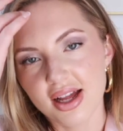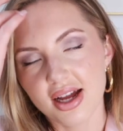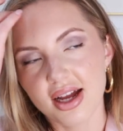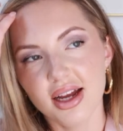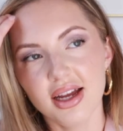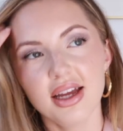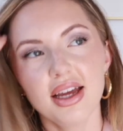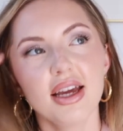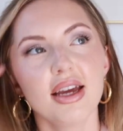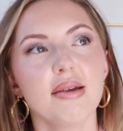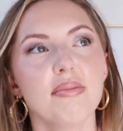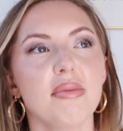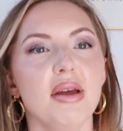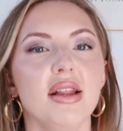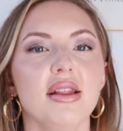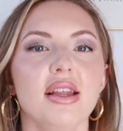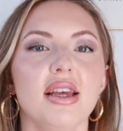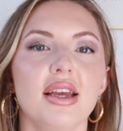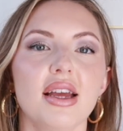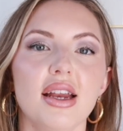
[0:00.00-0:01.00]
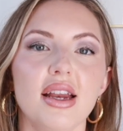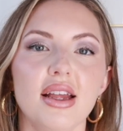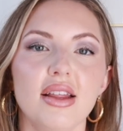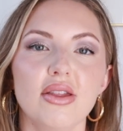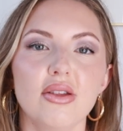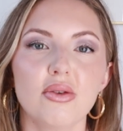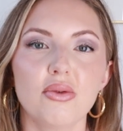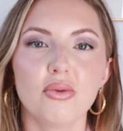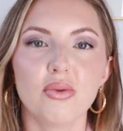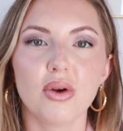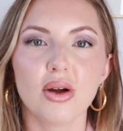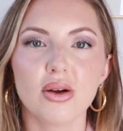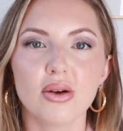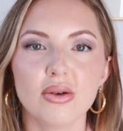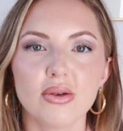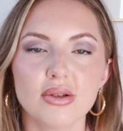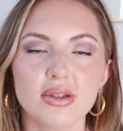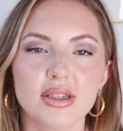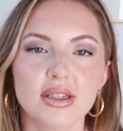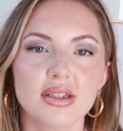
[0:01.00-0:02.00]
I am mainly getting the
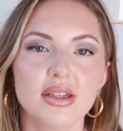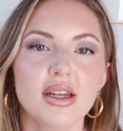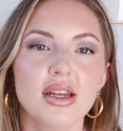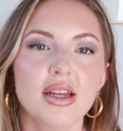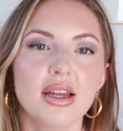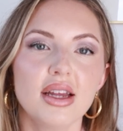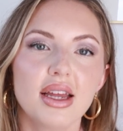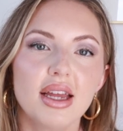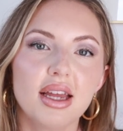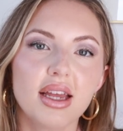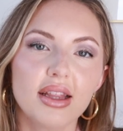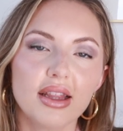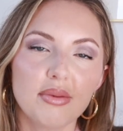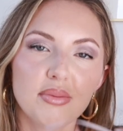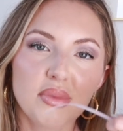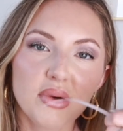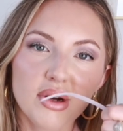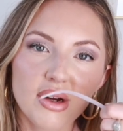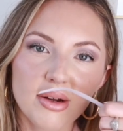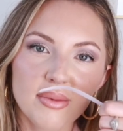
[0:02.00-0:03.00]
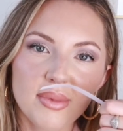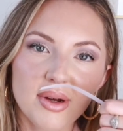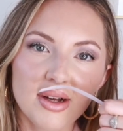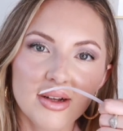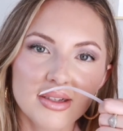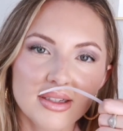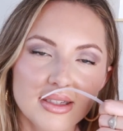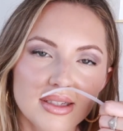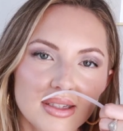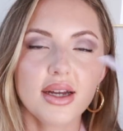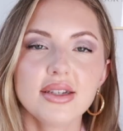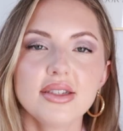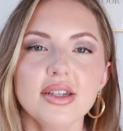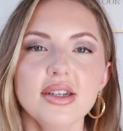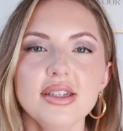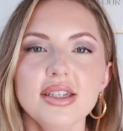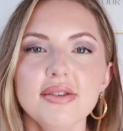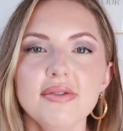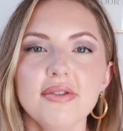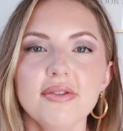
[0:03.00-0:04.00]
rose and the bergamot. It
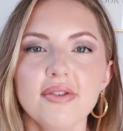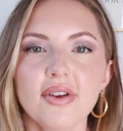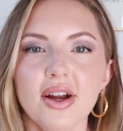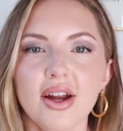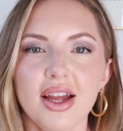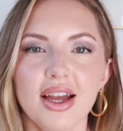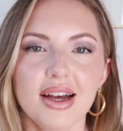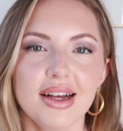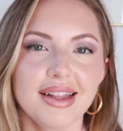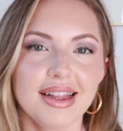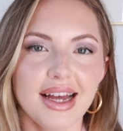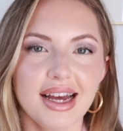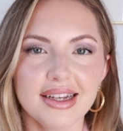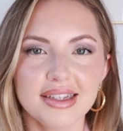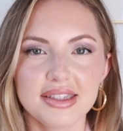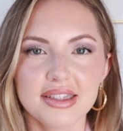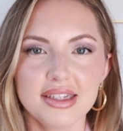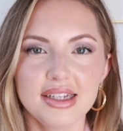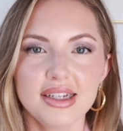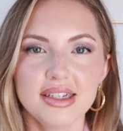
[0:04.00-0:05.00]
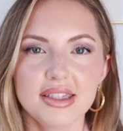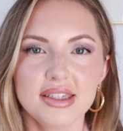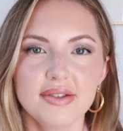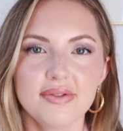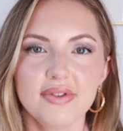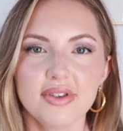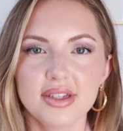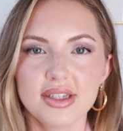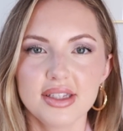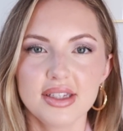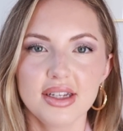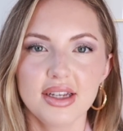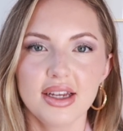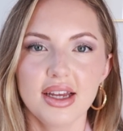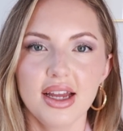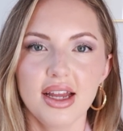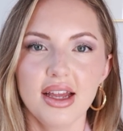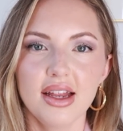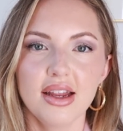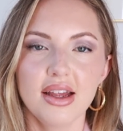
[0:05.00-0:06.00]
does have a very classy,
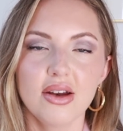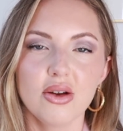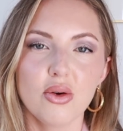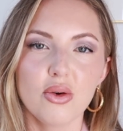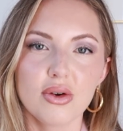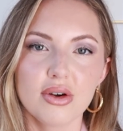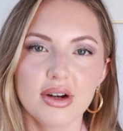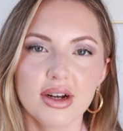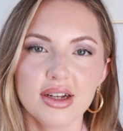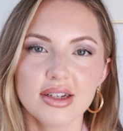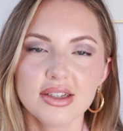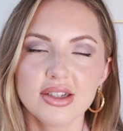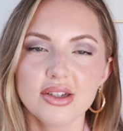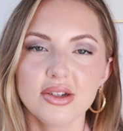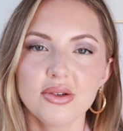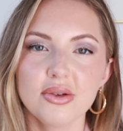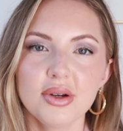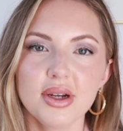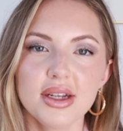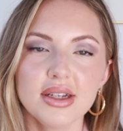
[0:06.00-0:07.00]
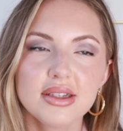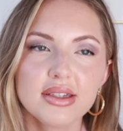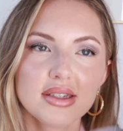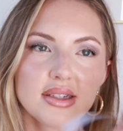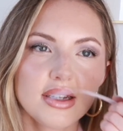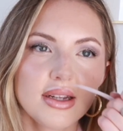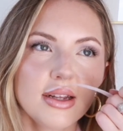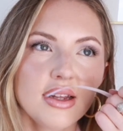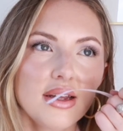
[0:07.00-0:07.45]
sophisticated aura to it.